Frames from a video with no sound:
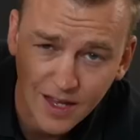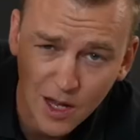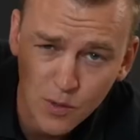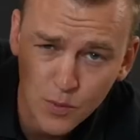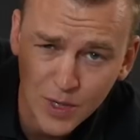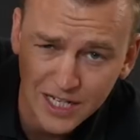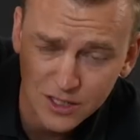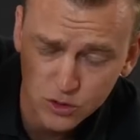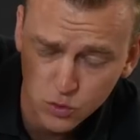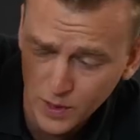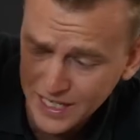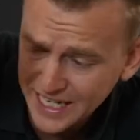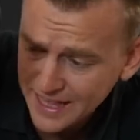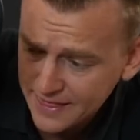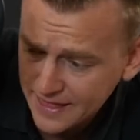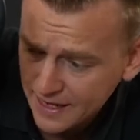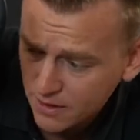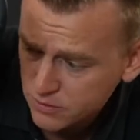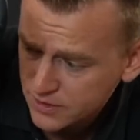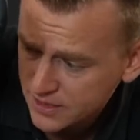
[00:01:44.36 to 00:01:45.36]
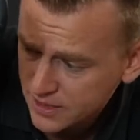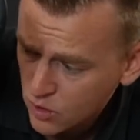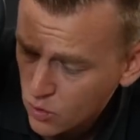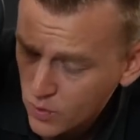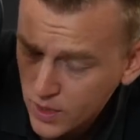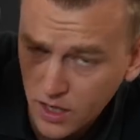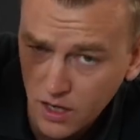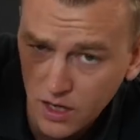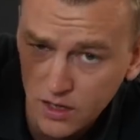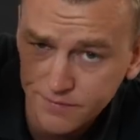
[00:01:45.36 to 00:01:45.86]
And we got 20,000
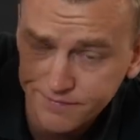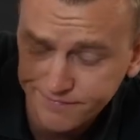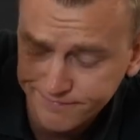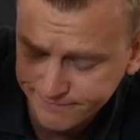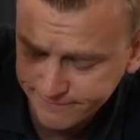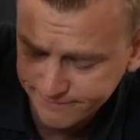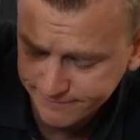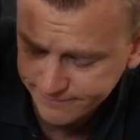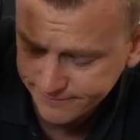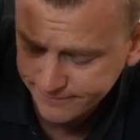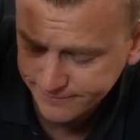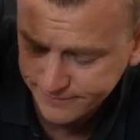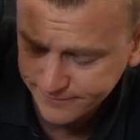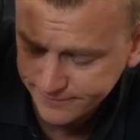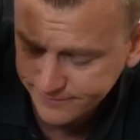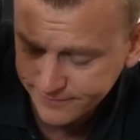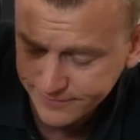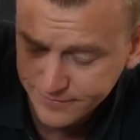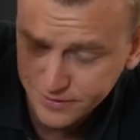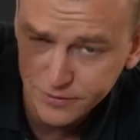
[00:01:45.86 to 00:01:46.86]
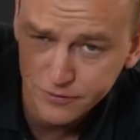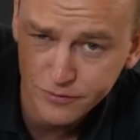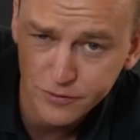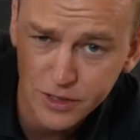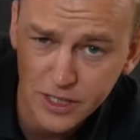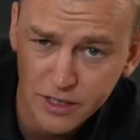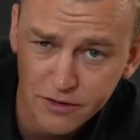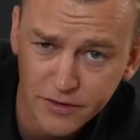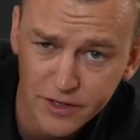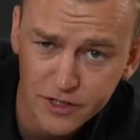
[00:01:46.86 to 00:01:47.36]
going on for
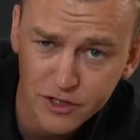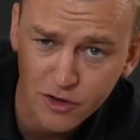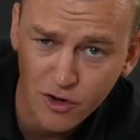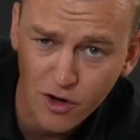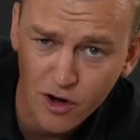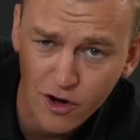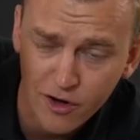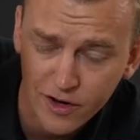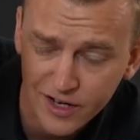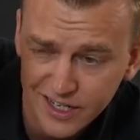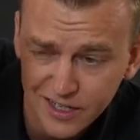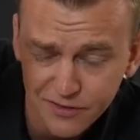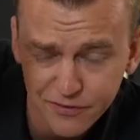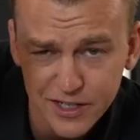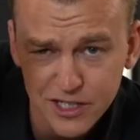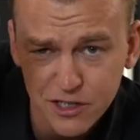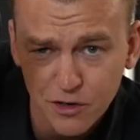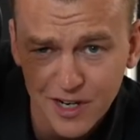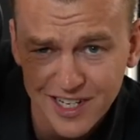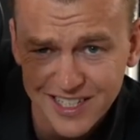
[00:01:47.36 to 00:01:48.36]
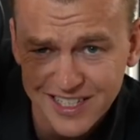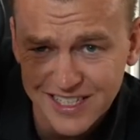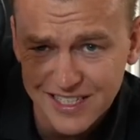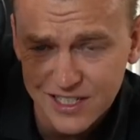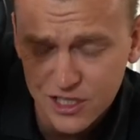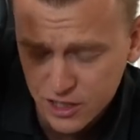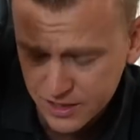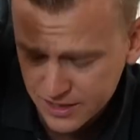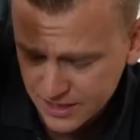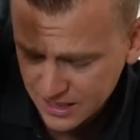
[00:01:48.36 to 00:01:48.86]
the Adventure R. The Adventure S is
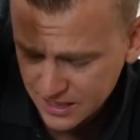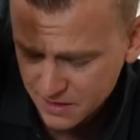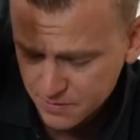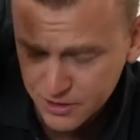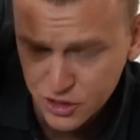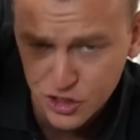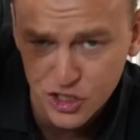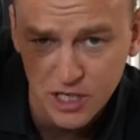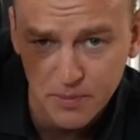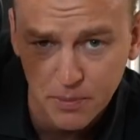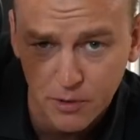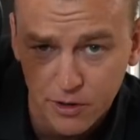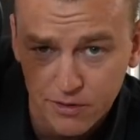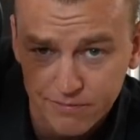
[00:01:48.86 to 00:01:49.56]
just a little bit cheaper.